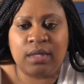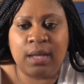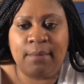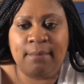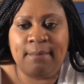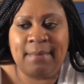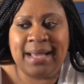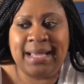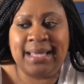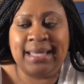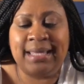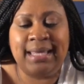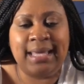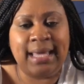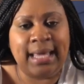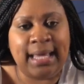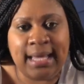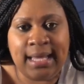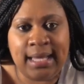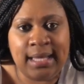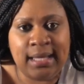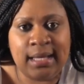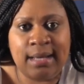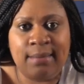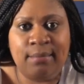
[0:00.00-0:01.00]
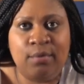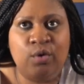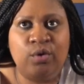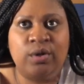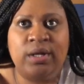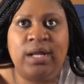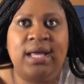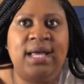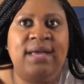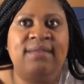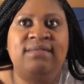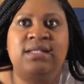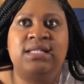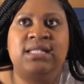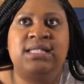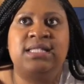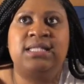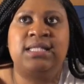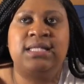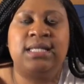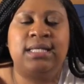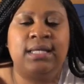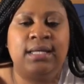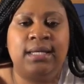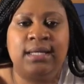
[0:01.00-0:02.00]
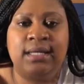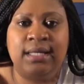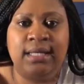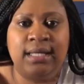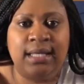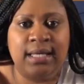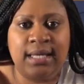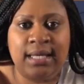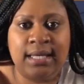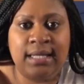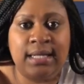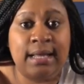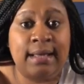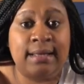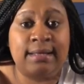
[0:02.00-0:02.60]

my gate. I'm going to have to sit again.